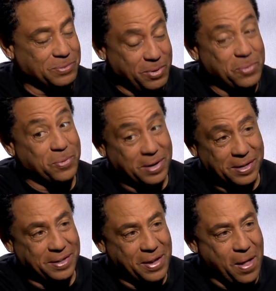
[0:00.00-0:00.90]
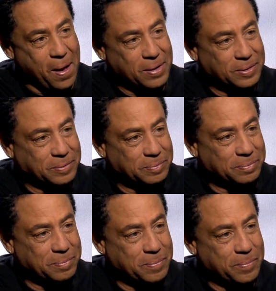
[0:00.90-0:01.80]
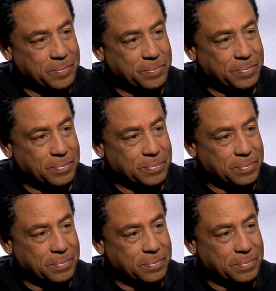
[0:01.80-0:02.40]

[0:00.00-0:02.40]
Did you ever get the chance to talk to Lonzo